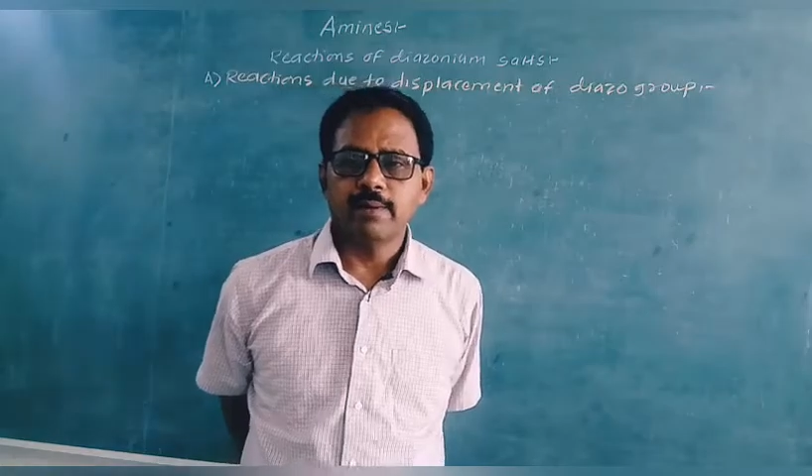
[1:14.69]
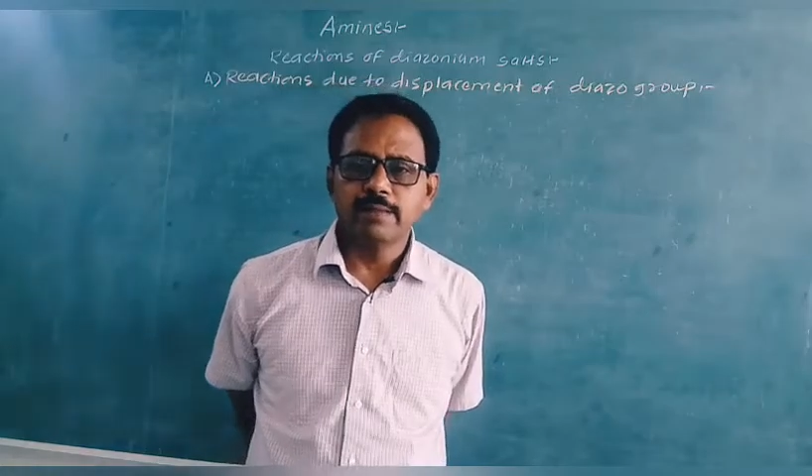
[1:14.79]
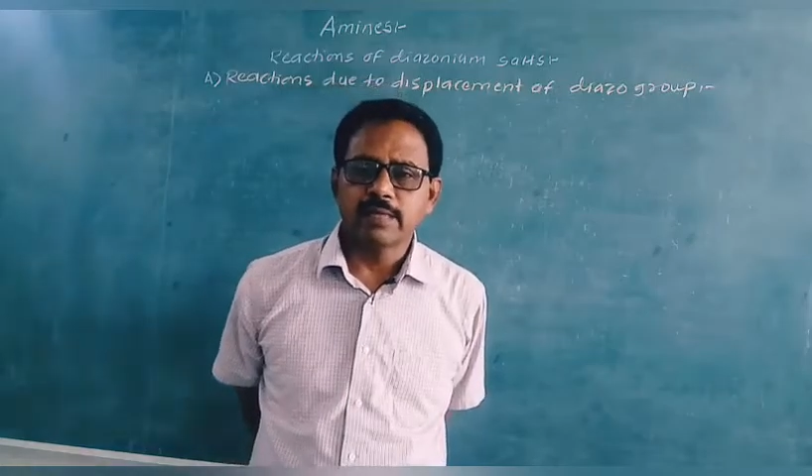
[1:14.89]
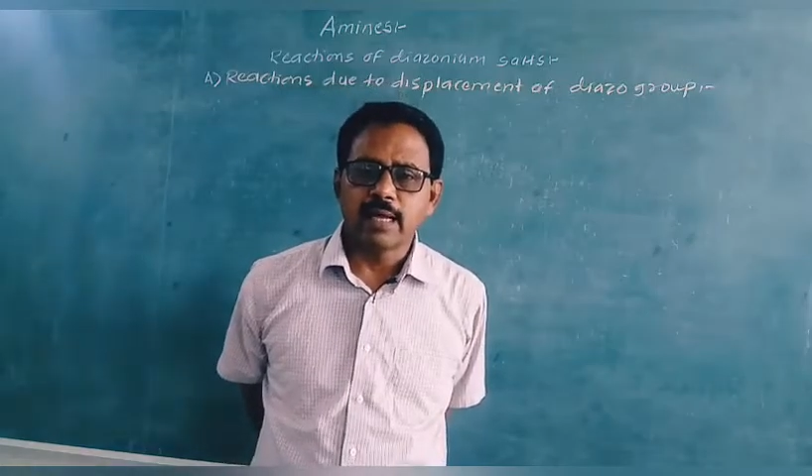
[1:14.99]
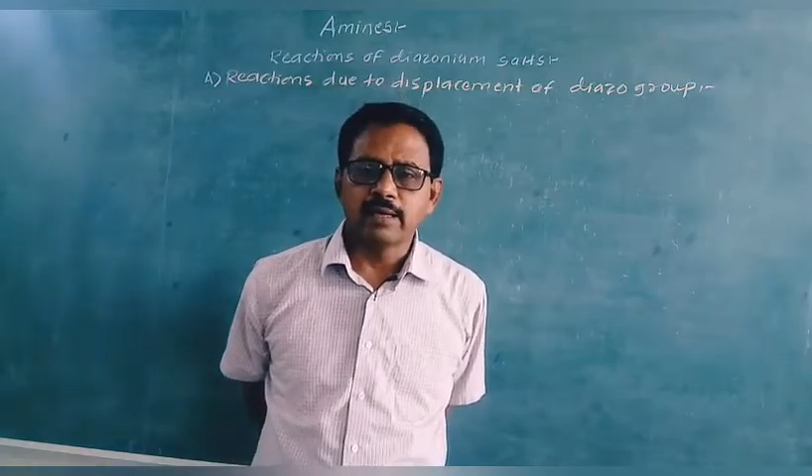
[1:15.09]

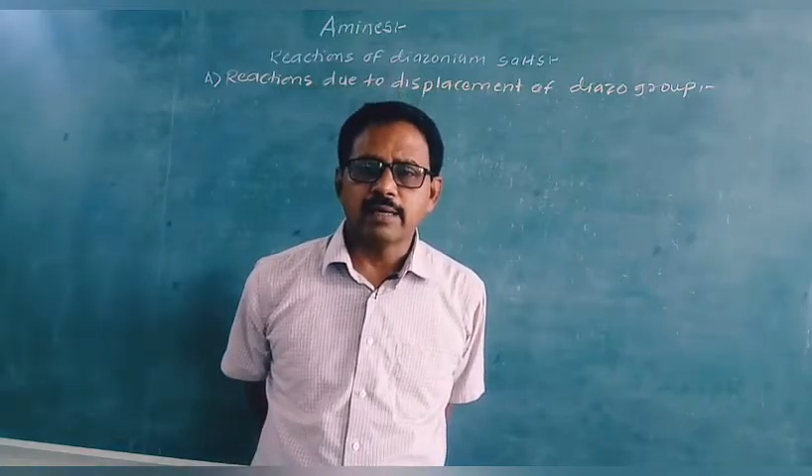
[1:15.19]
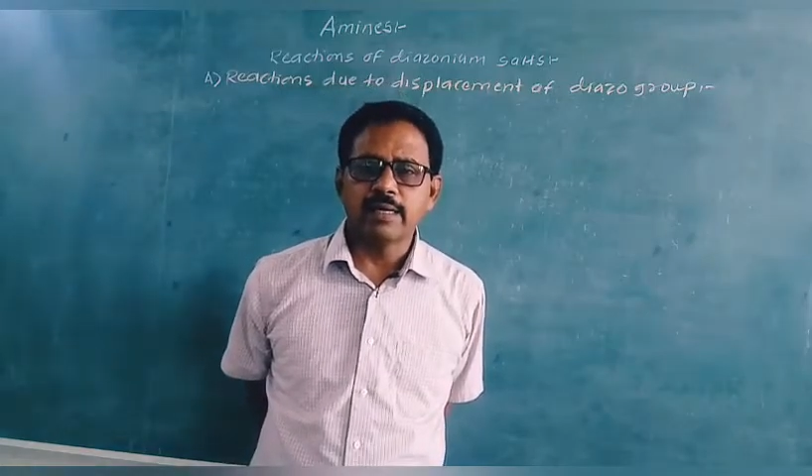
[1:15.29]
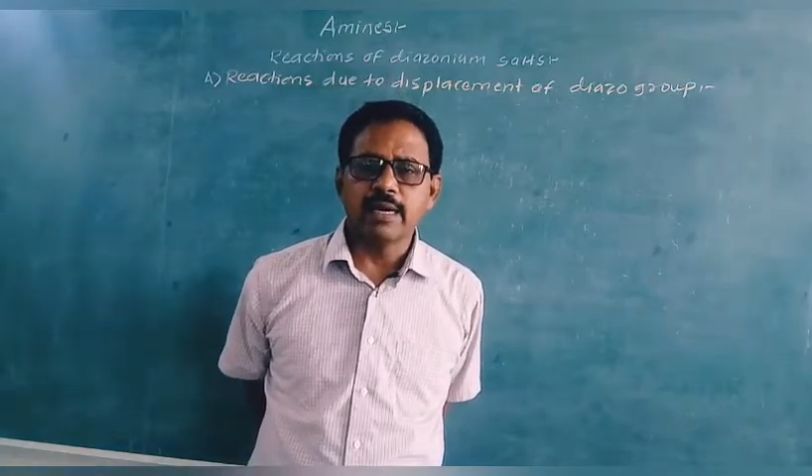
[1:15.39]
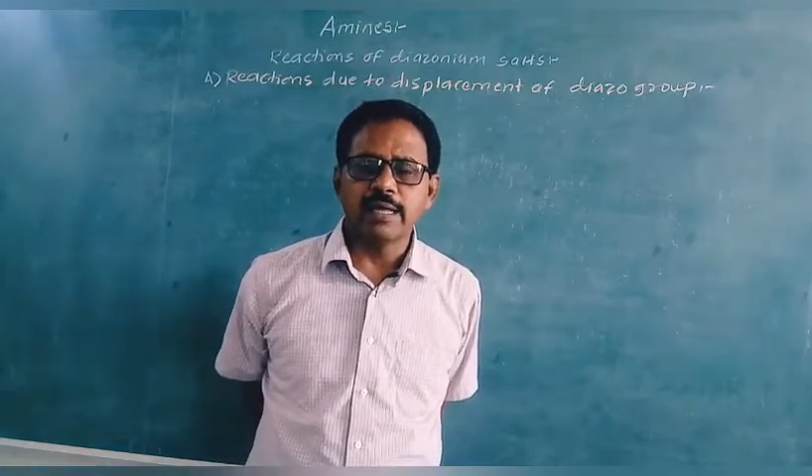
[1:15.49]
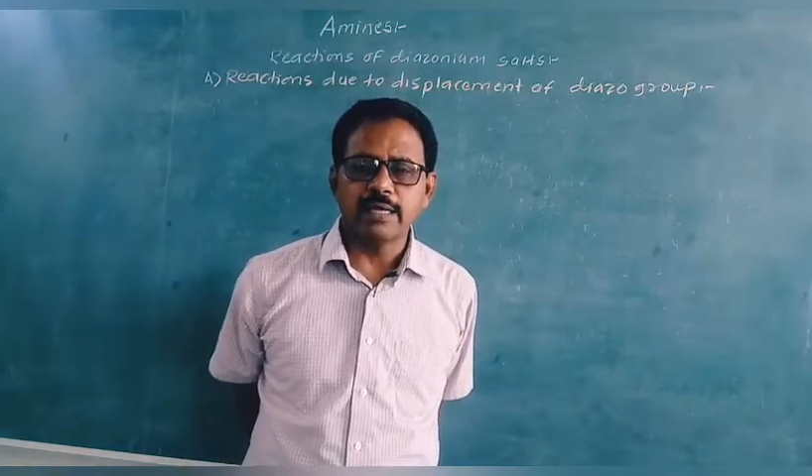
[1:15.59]
plus
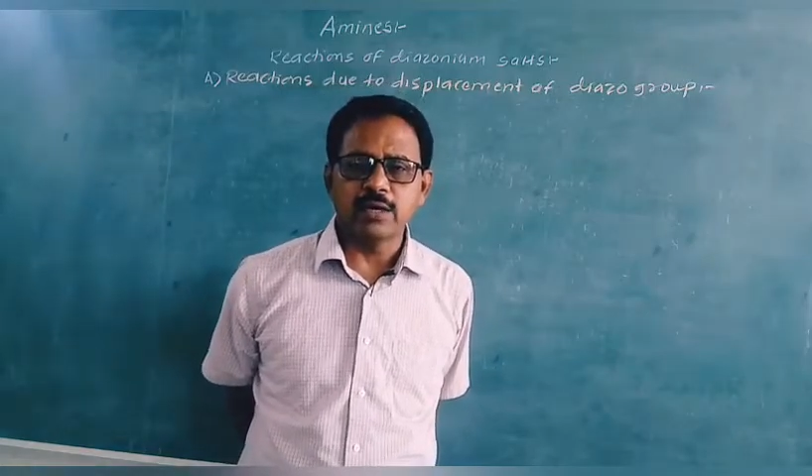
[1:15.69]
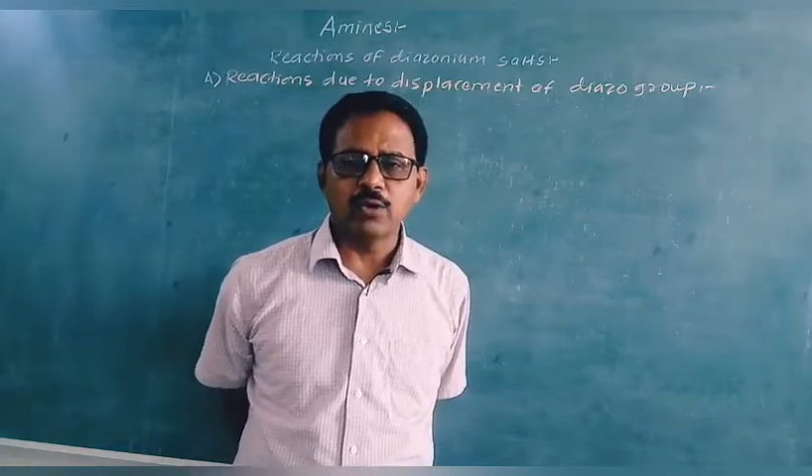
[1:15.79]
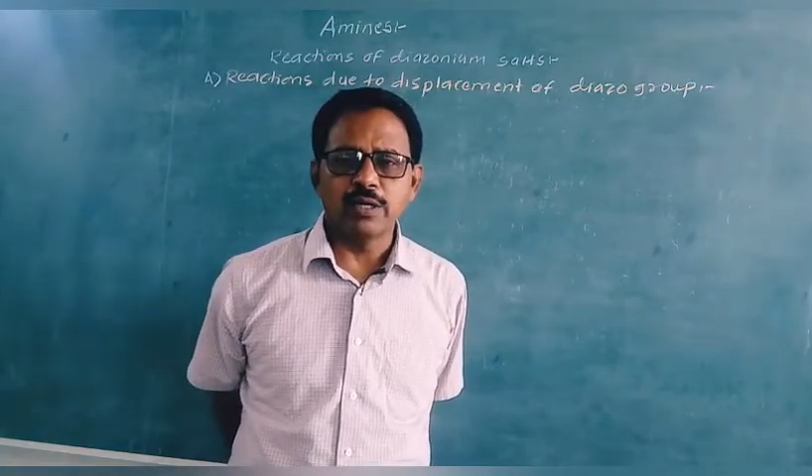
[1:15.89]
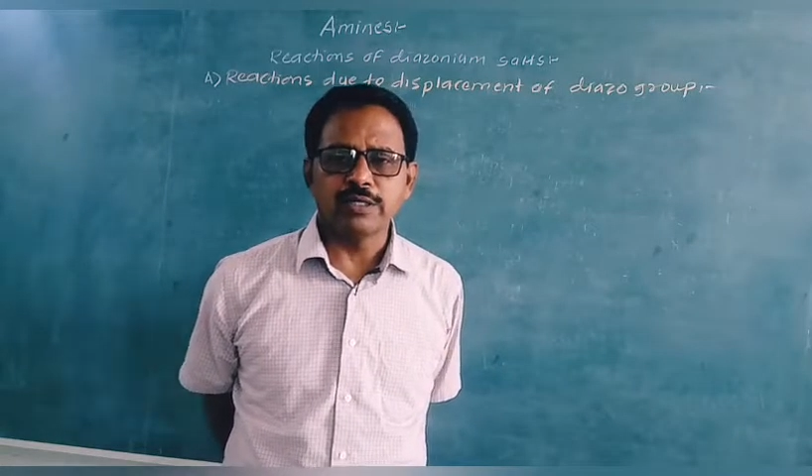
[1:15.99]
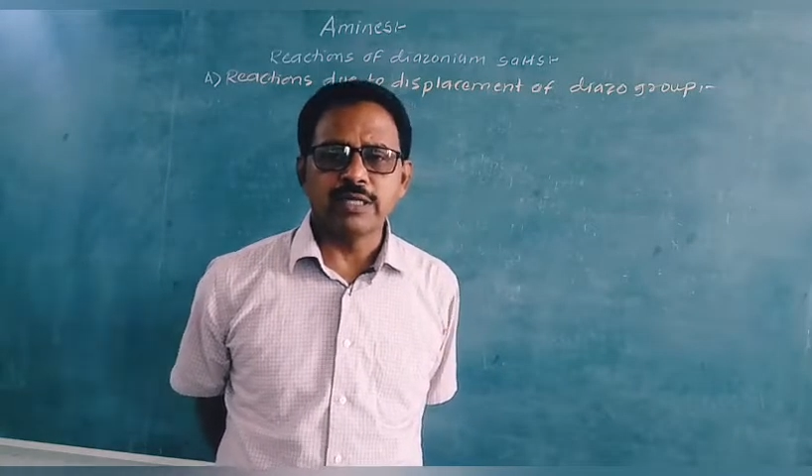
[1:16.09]
alkali like
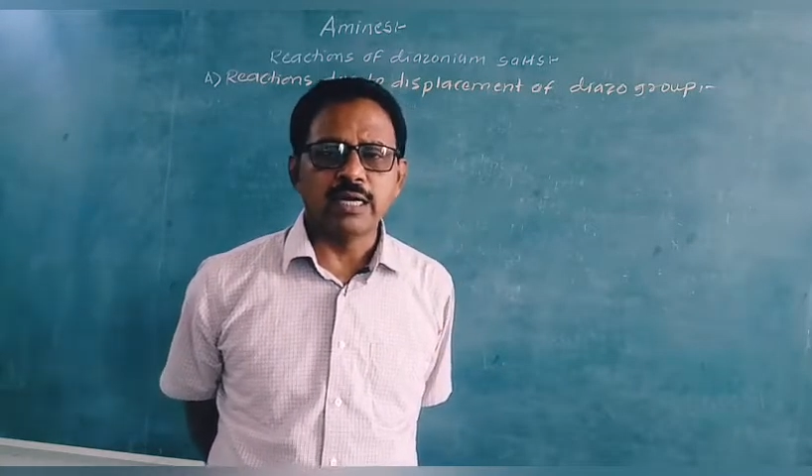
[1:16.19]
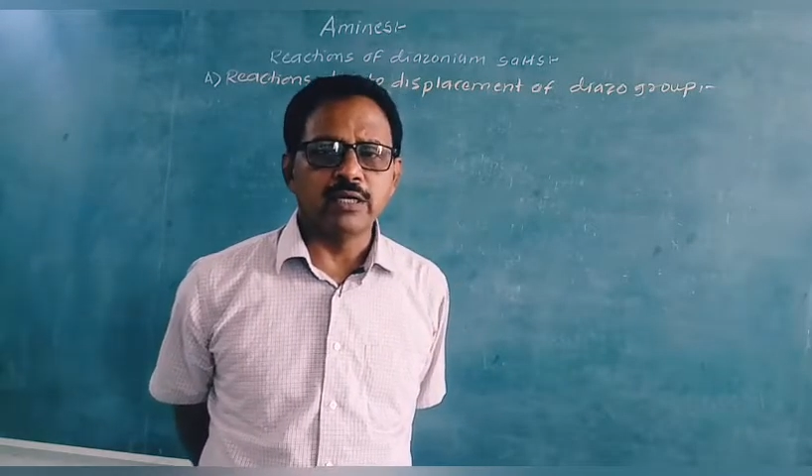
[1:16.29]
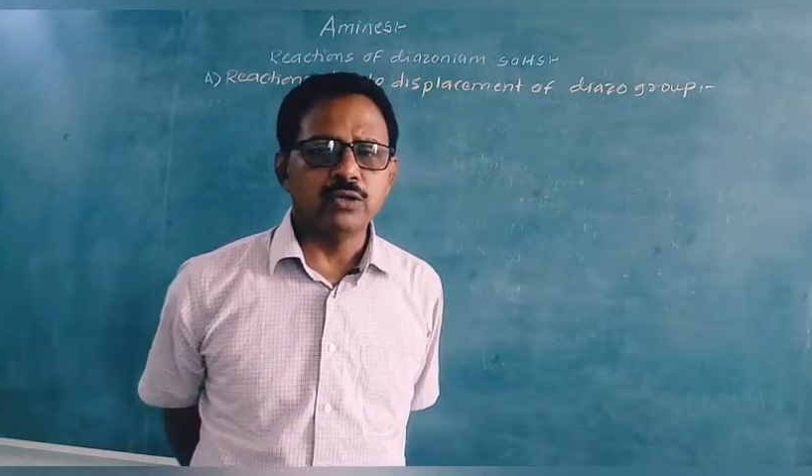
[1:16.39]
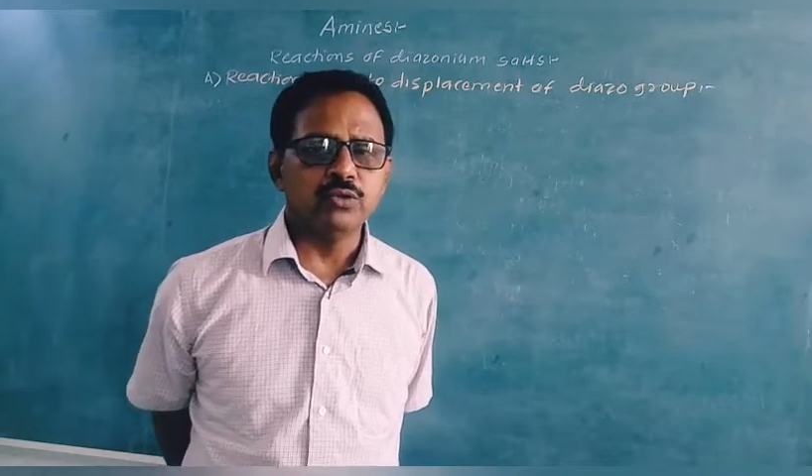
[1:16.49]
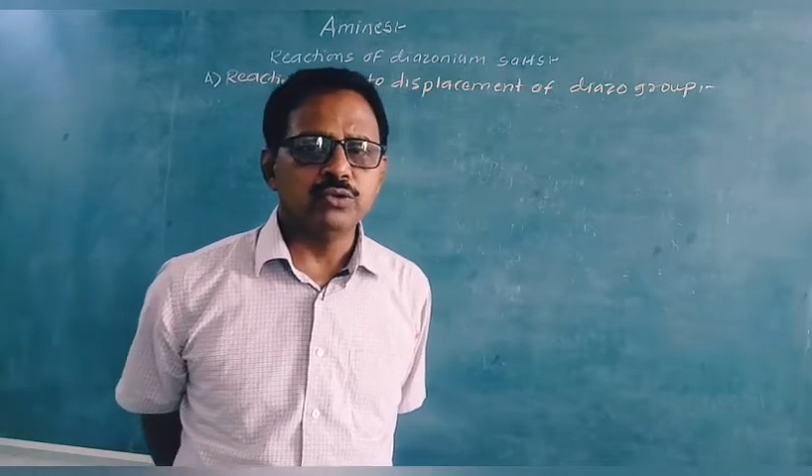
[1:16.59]
KOH,
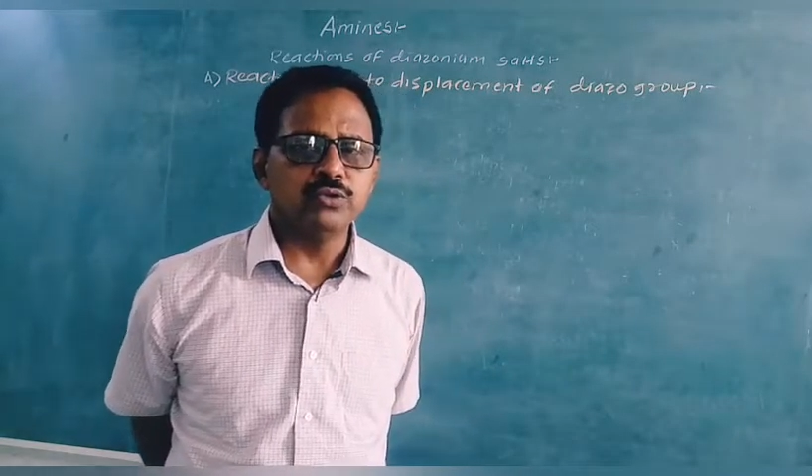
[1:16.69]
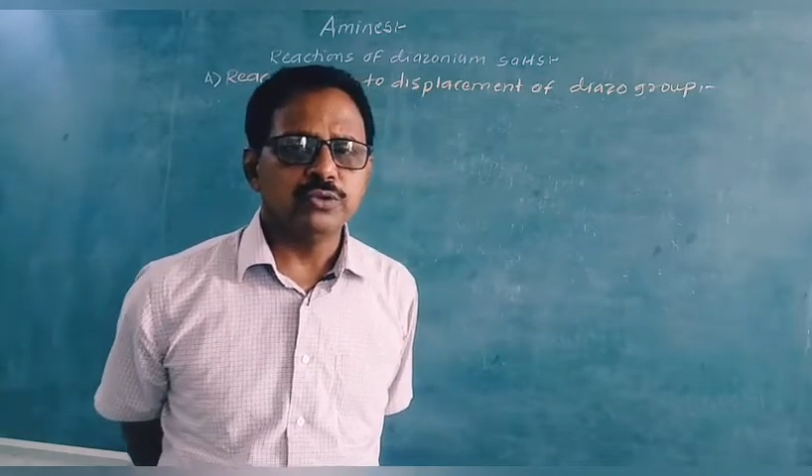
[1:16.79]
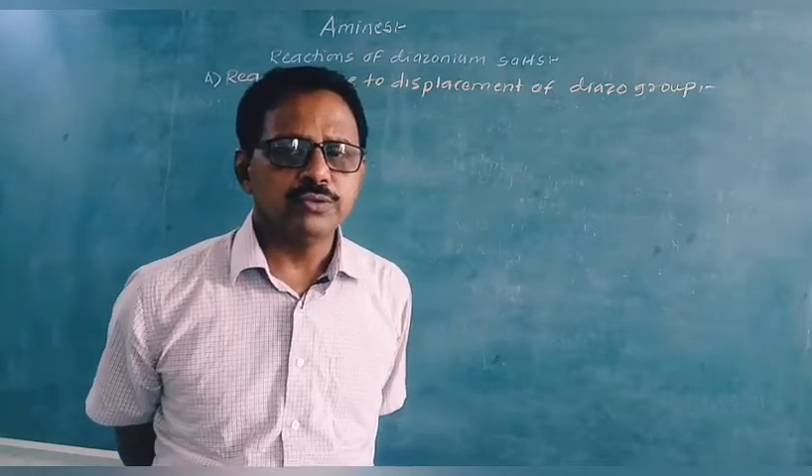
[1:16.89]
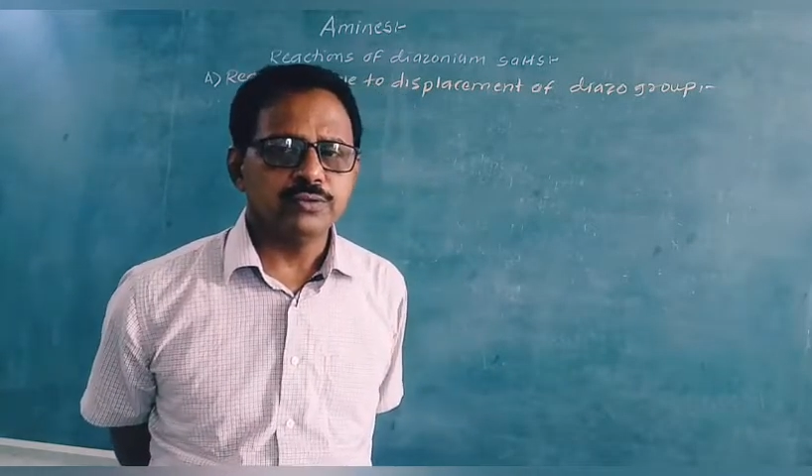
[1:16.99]
that gives